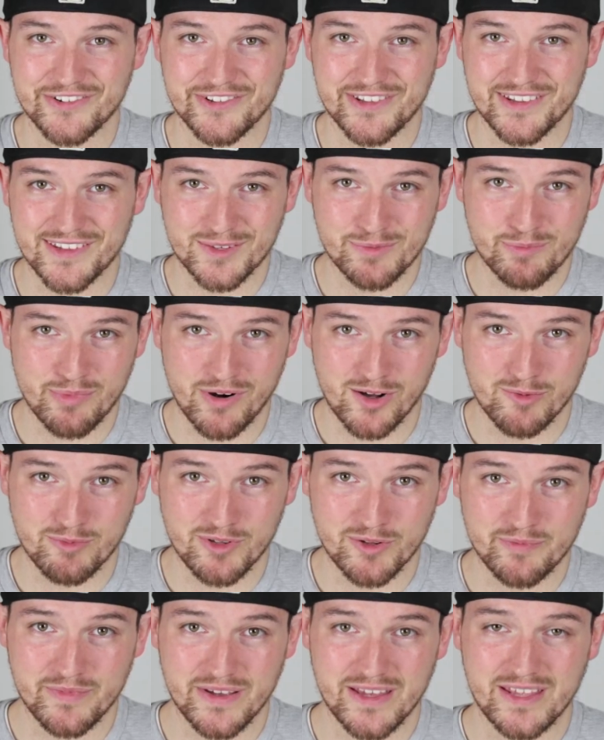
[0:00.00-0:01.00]
this
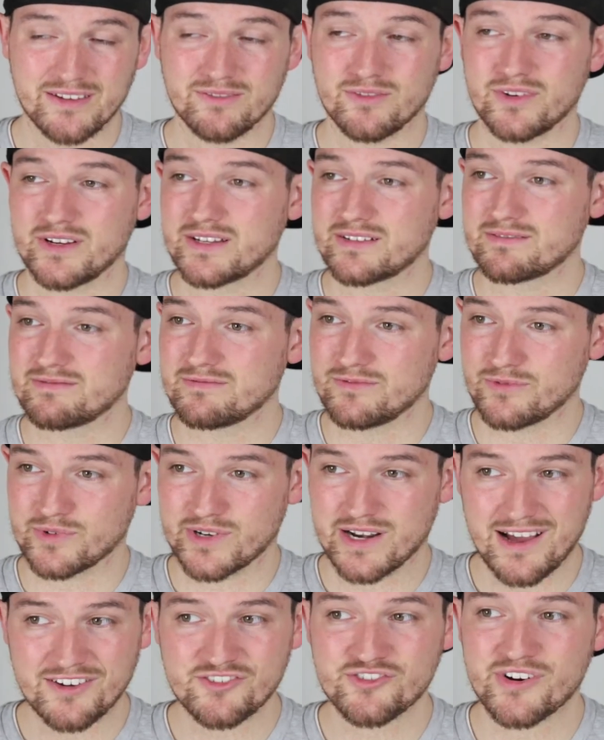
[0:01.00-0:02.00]
problem, and we're
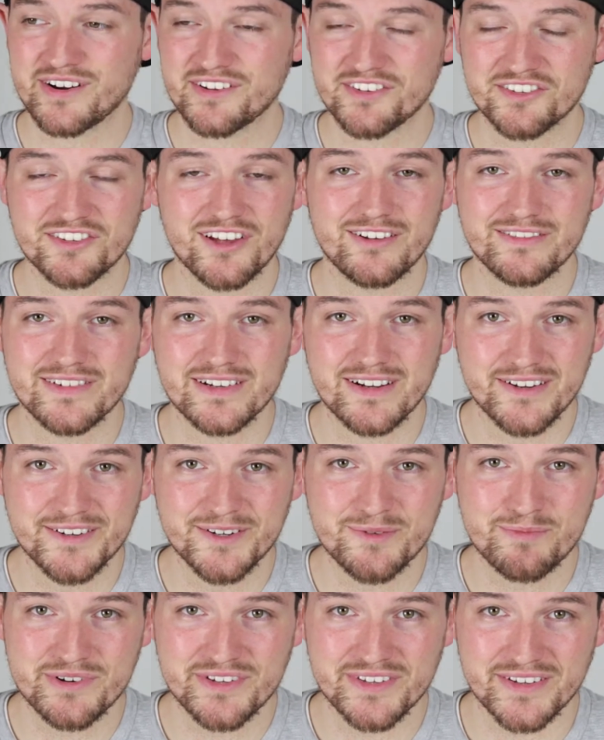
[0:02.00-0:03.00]
not trying to solve it
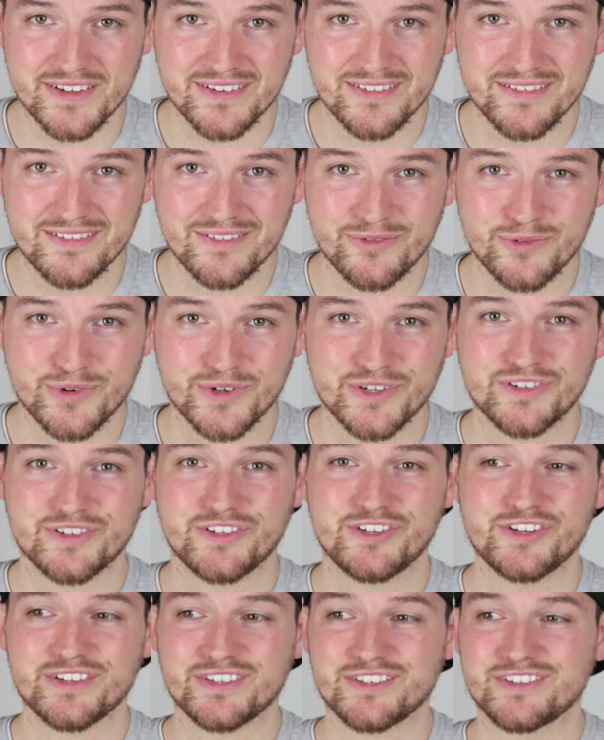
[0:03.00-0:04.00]
100%, we're
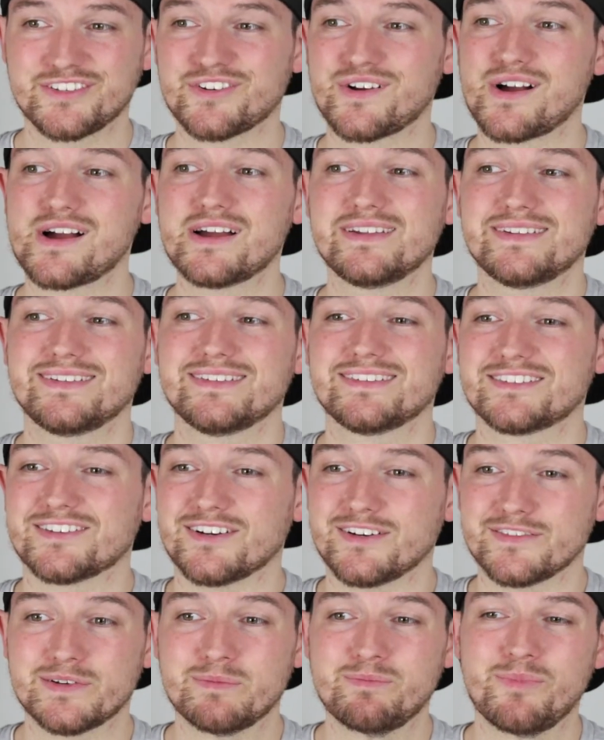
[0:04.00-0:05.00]
just trying to
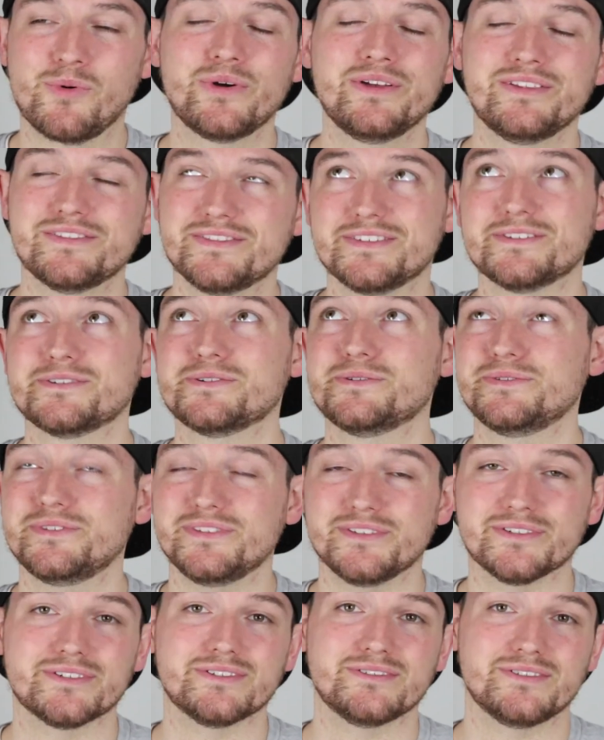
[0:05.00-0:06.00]
solve it
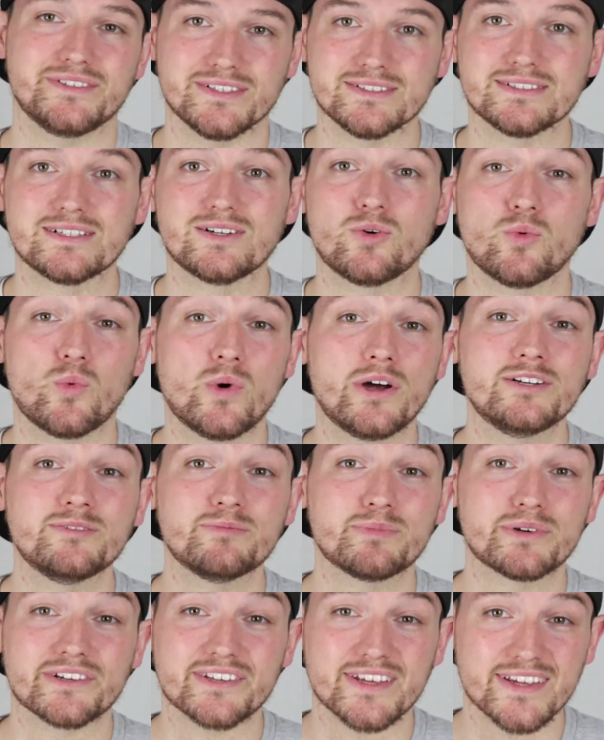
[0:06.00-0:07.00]

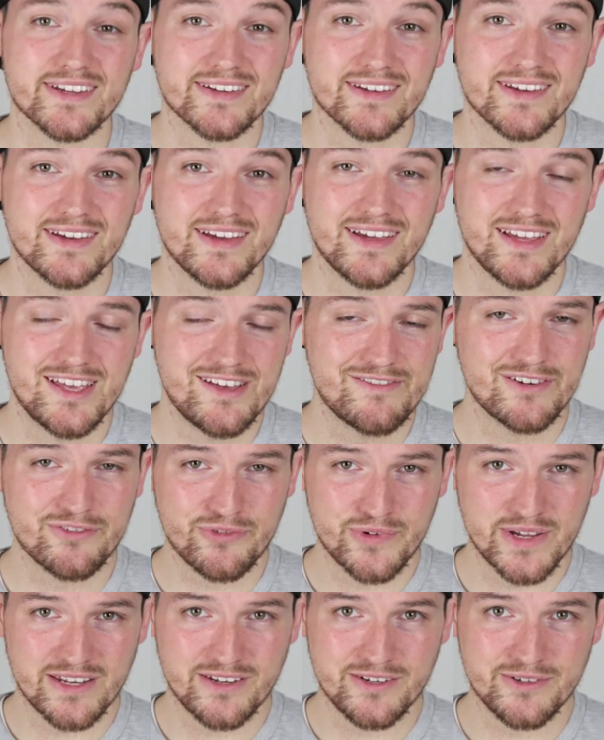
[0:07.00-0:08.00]
0.0001%. Even if
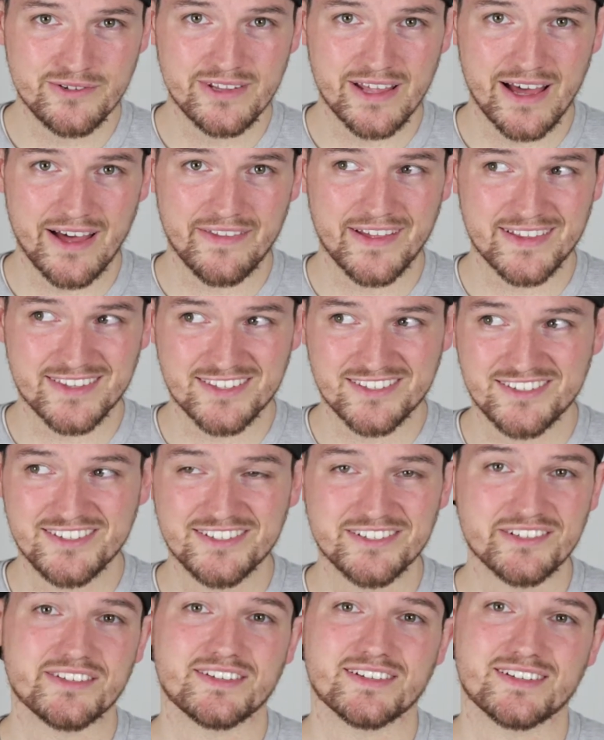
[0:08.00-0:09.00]
we can do that, that's
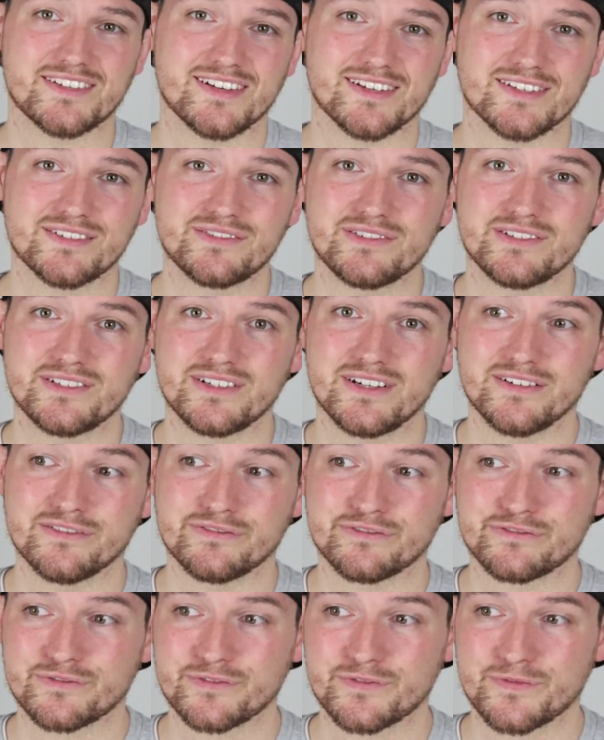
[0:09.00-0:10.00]
still successful
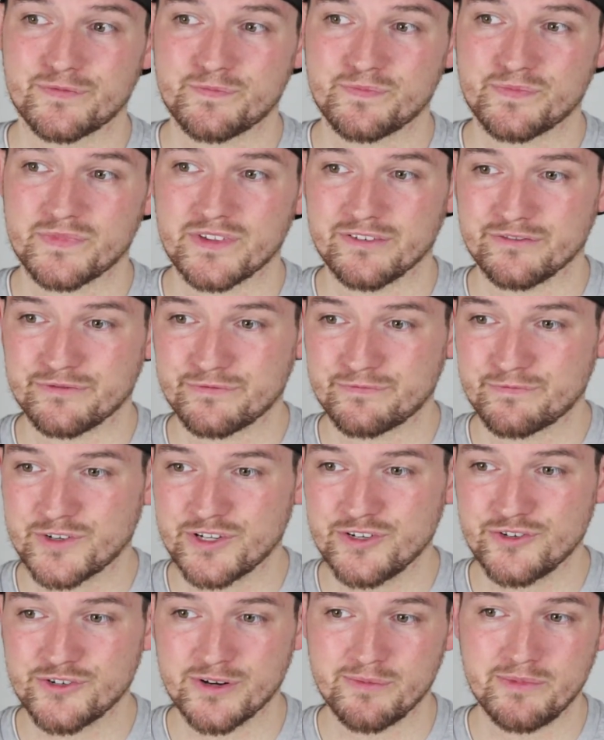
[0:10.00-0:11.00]
of
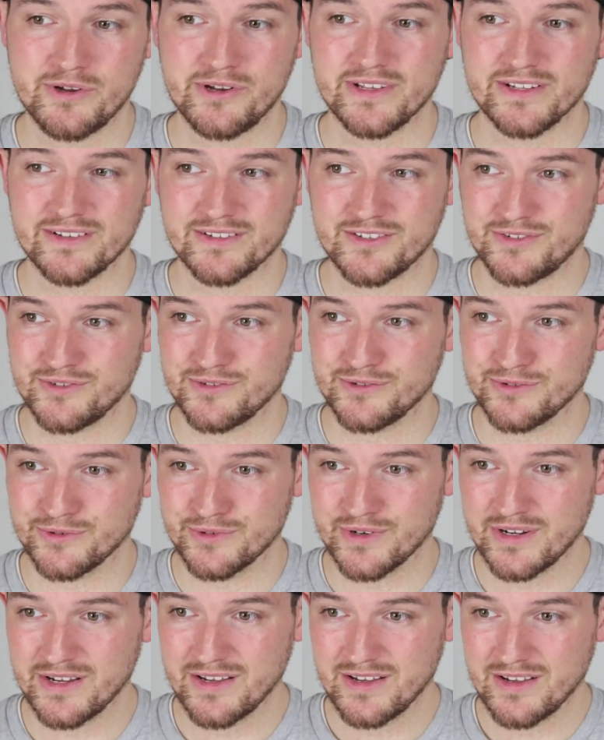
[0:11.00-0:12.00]
contributing
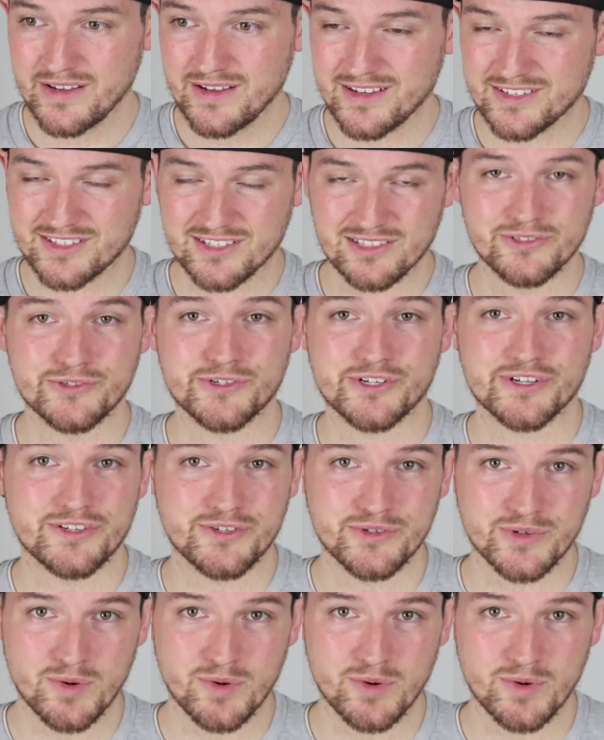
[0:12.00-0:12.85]
to a solution to